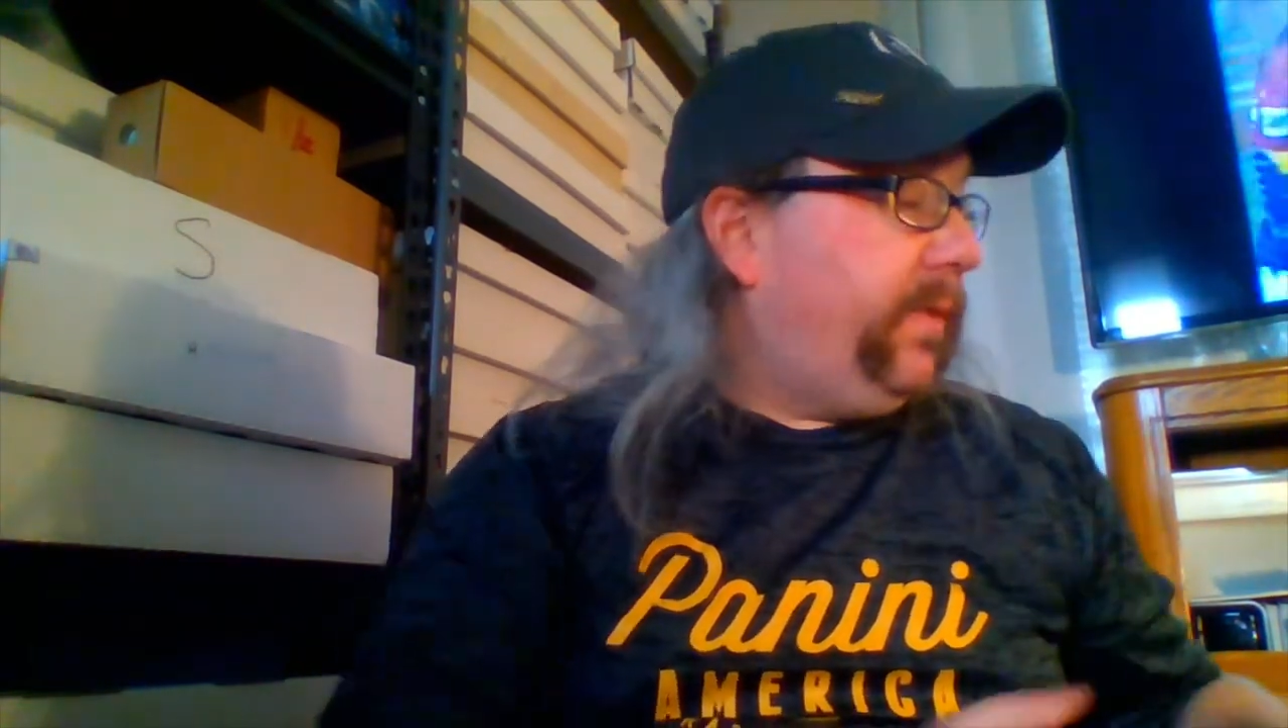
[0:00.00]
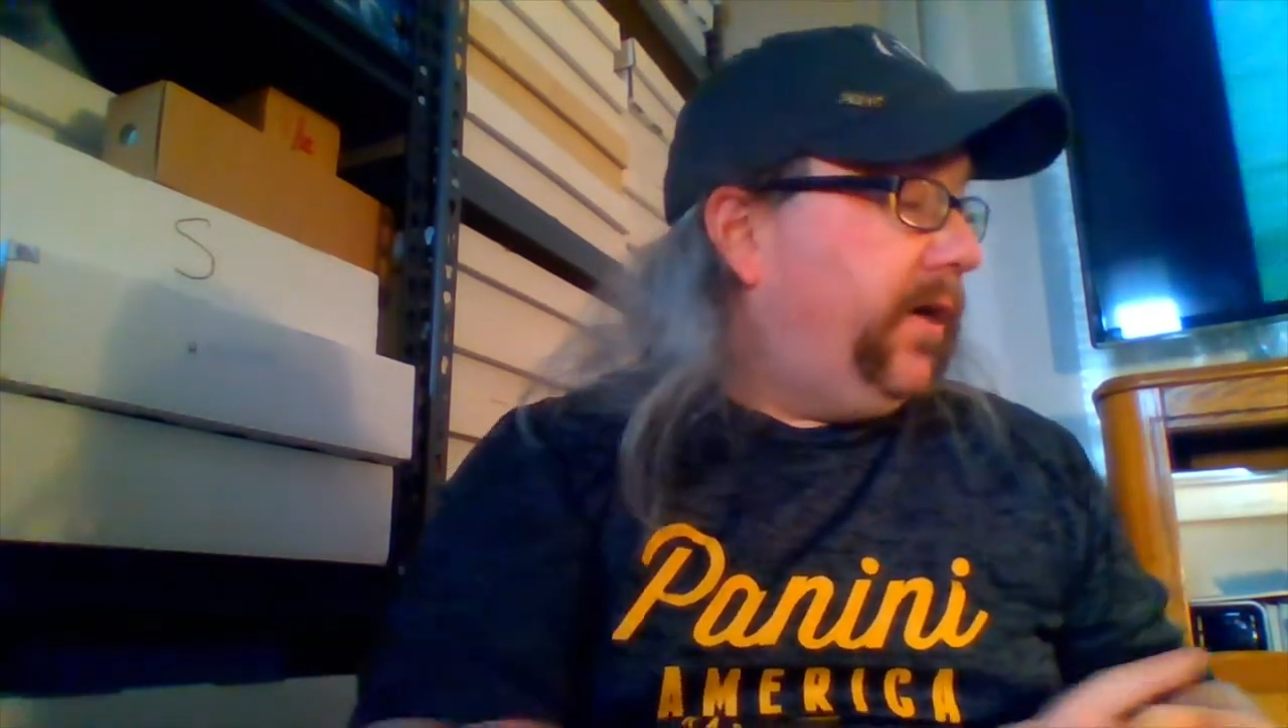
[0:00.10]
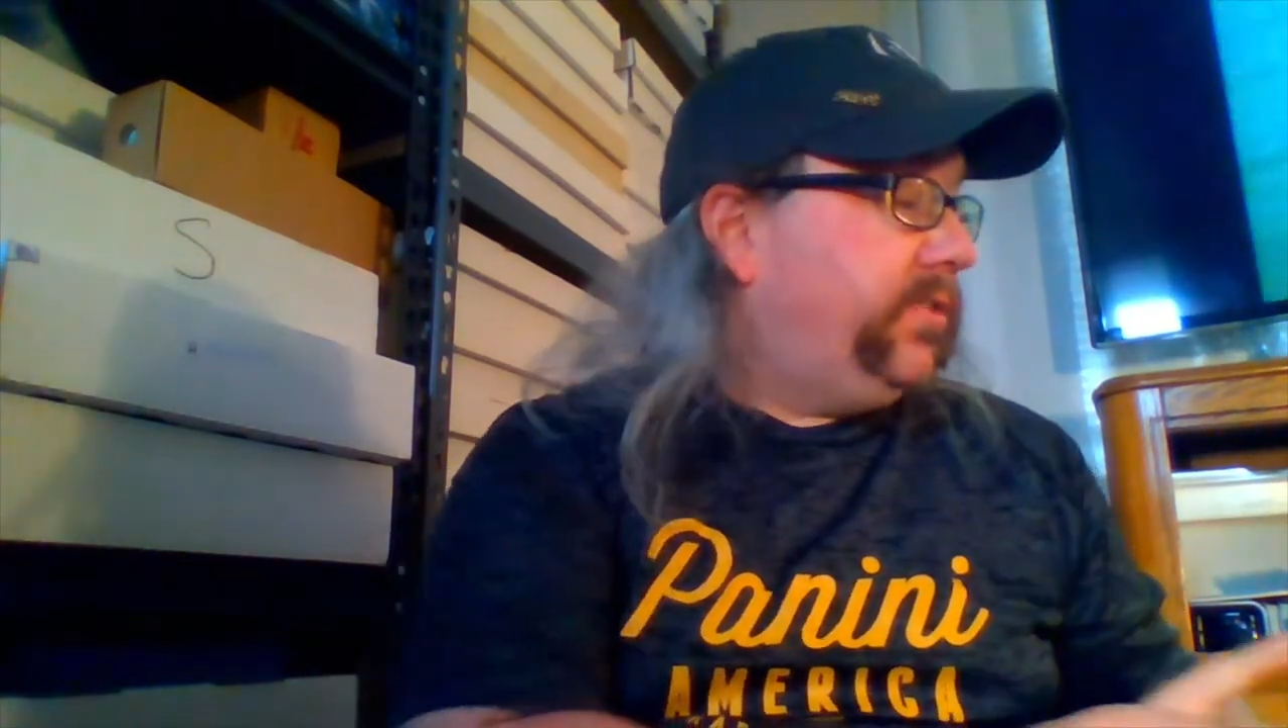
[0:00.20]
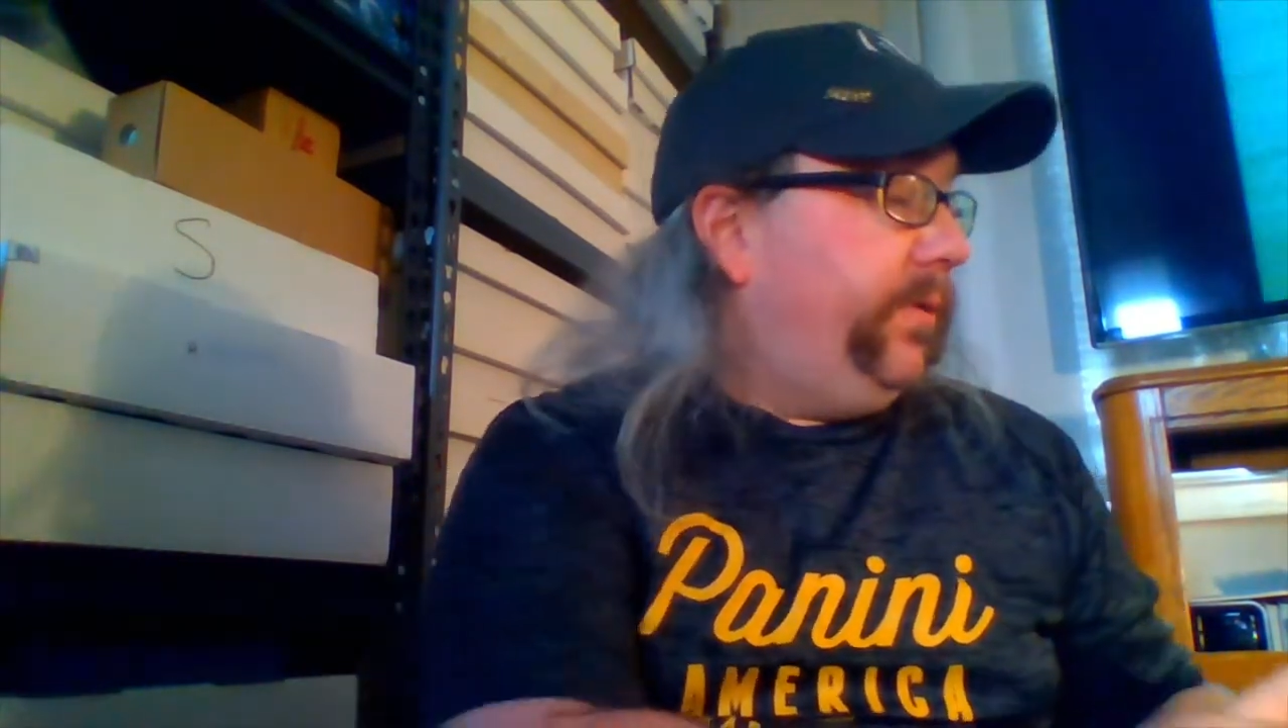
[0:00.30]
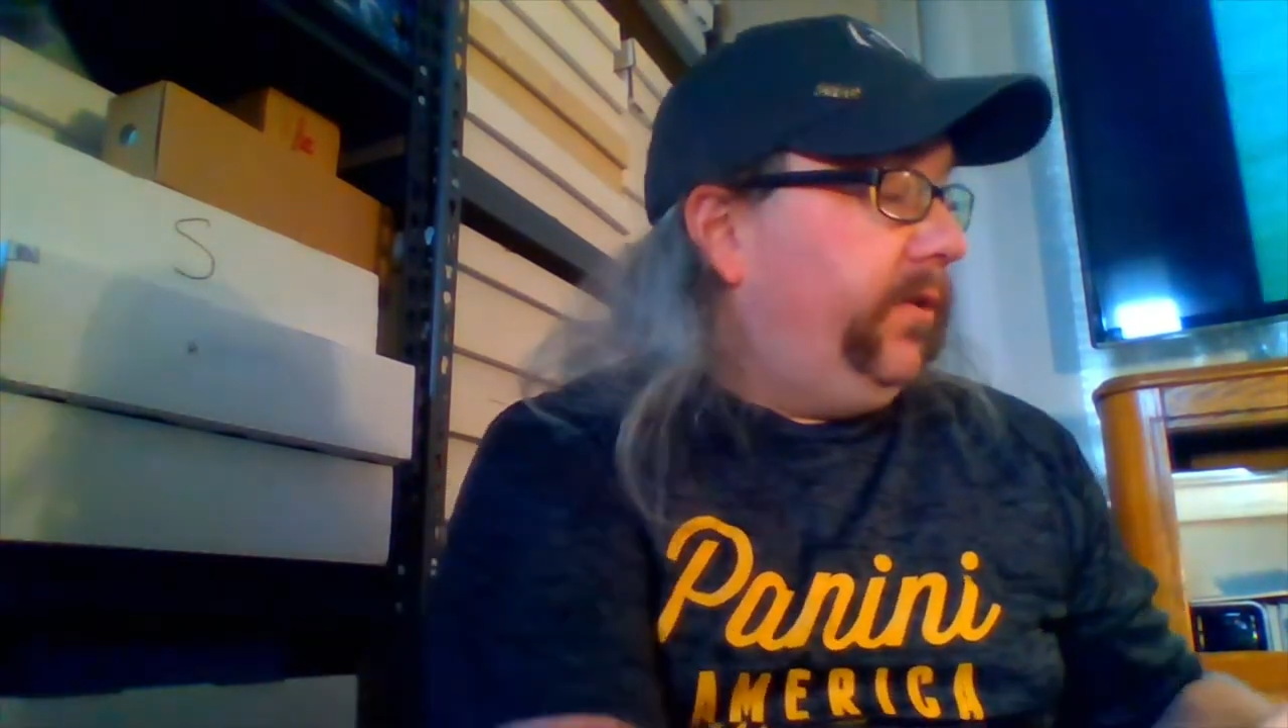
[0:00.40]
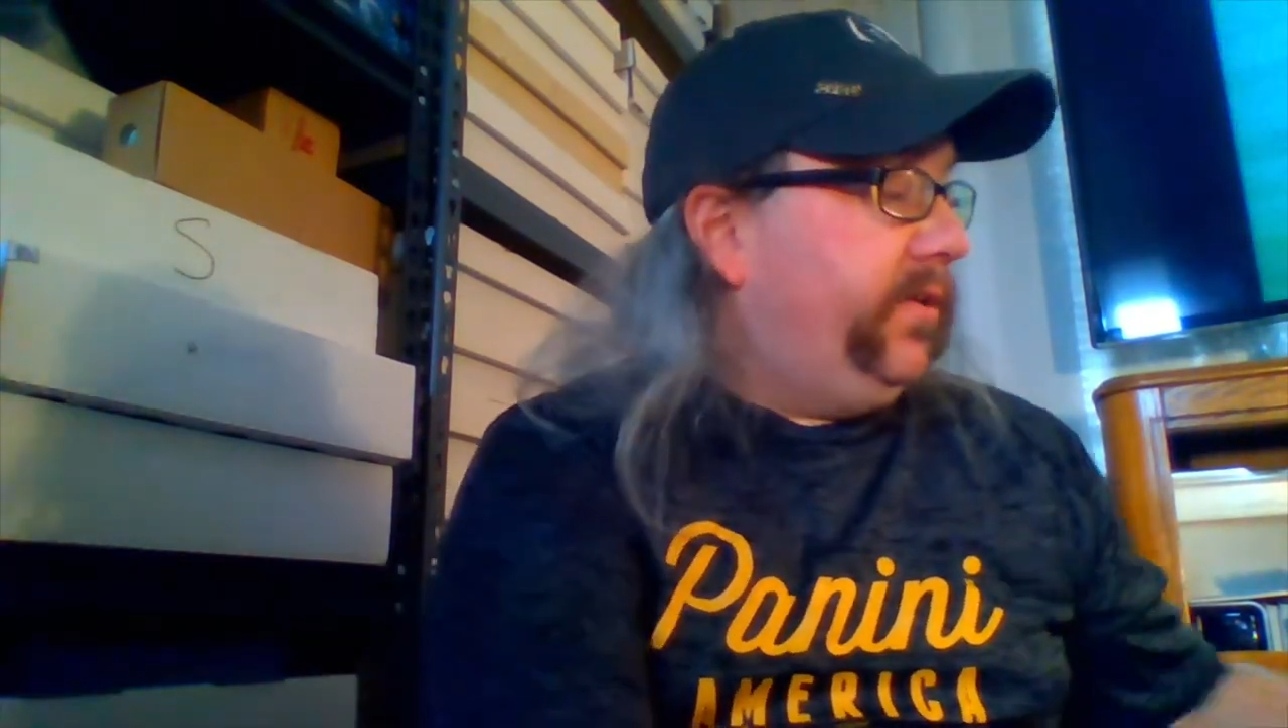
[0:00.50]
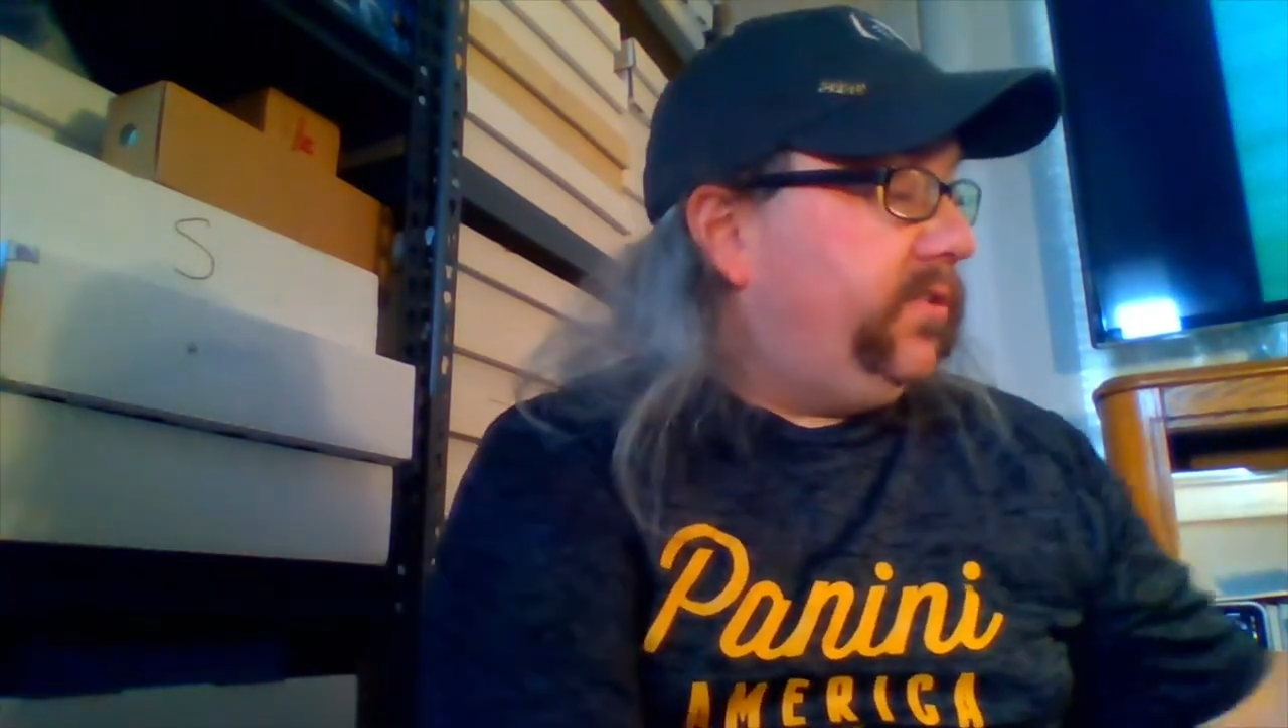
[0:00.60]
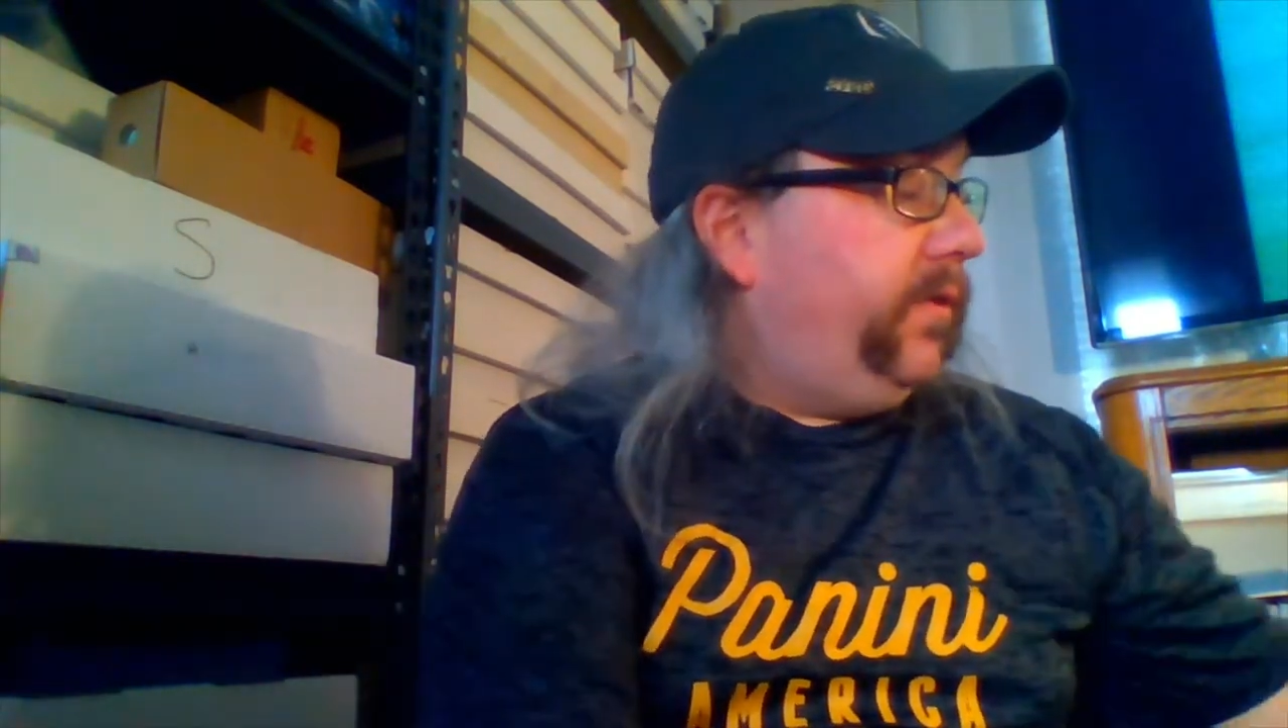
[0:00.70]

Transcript: possibilities